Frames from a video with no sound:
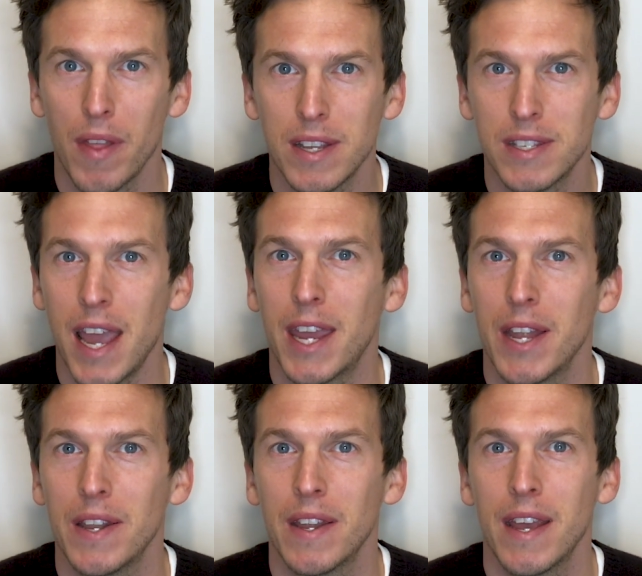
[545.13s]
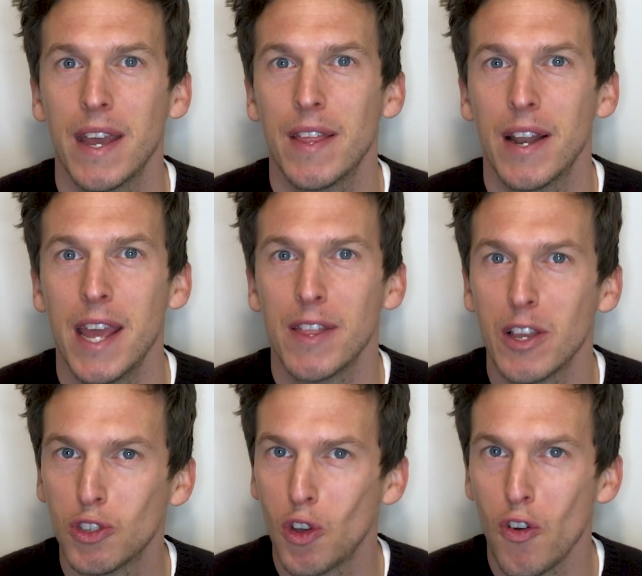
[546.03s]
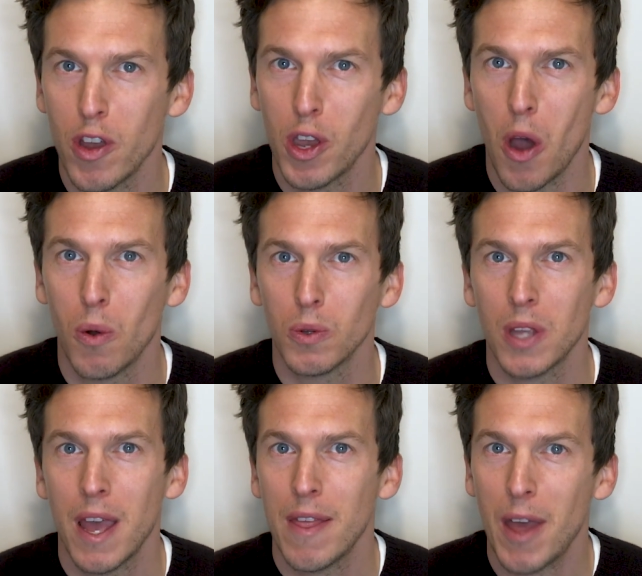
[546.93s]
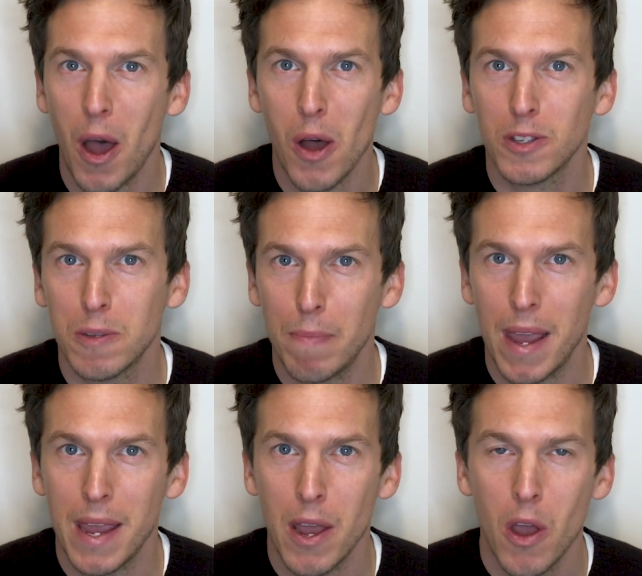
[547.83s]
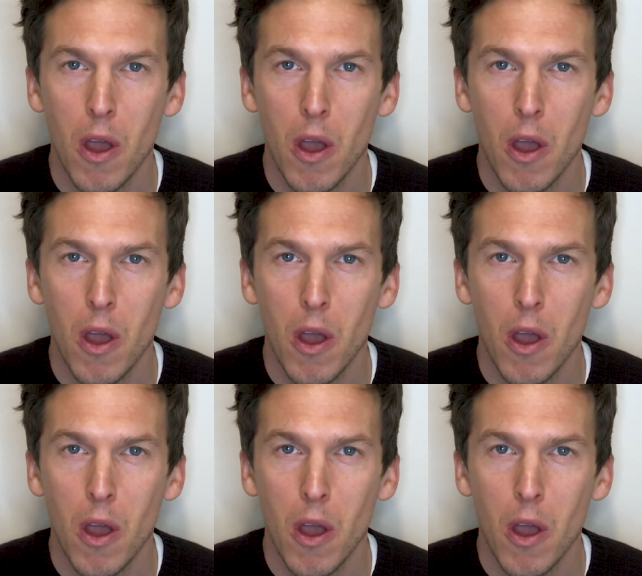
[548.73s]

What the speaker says: They're second in the league, they're scoring goals, they're hard to beat.